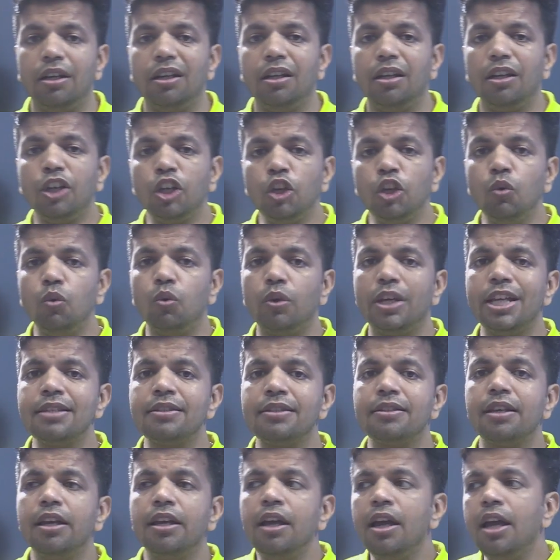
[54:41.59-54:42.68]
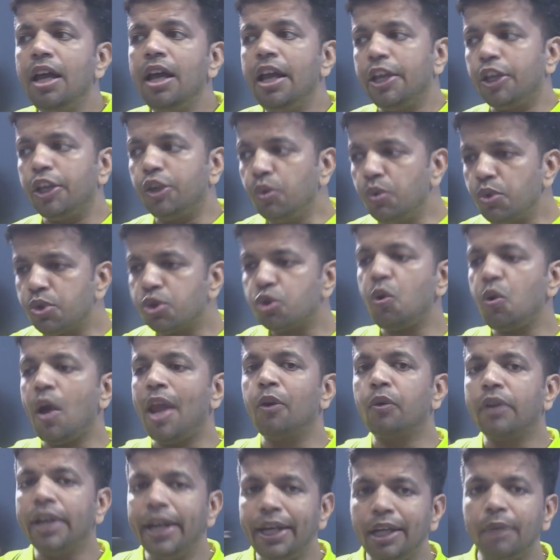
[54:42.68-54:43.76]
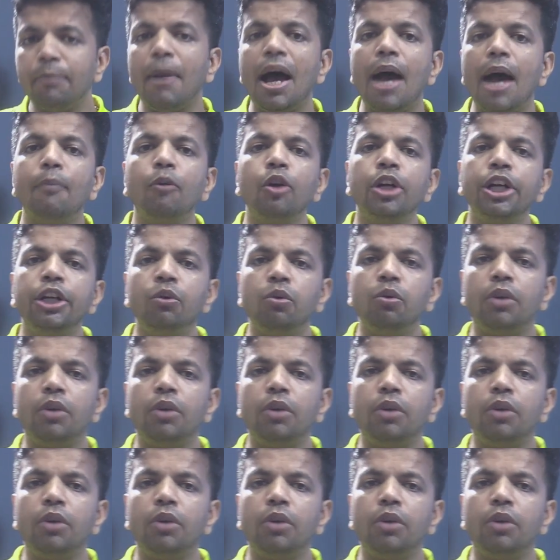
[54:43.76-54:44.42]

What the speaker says: New is used to allocate memory to